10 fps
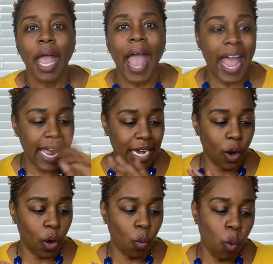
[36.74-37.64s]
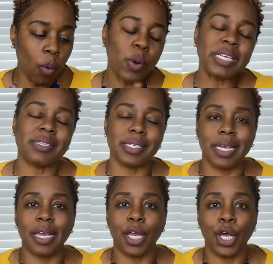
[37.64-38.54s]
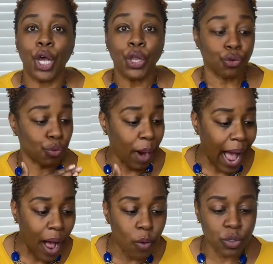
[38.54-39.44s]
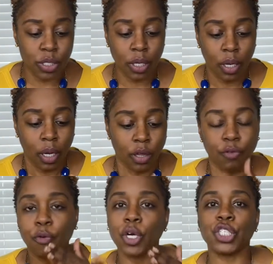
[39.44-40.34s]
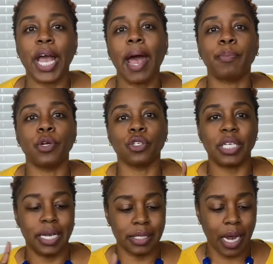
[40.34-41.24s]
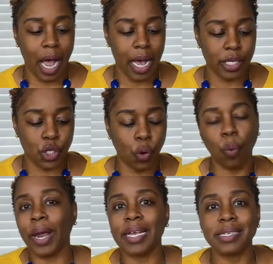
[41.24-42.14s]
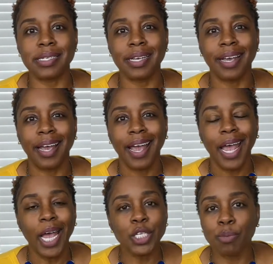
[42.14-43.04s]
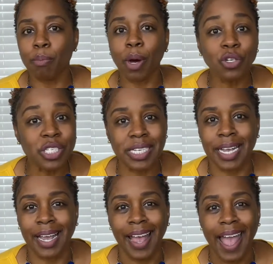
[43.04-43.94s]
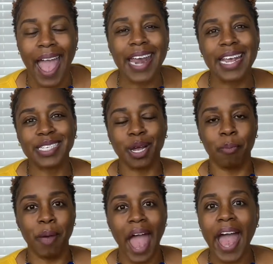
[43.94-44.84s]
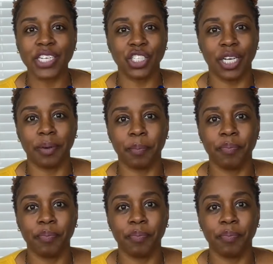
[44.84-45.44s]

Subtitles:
And what we see throughout the 4 chapters is God's grace, his mercy, and his compassion.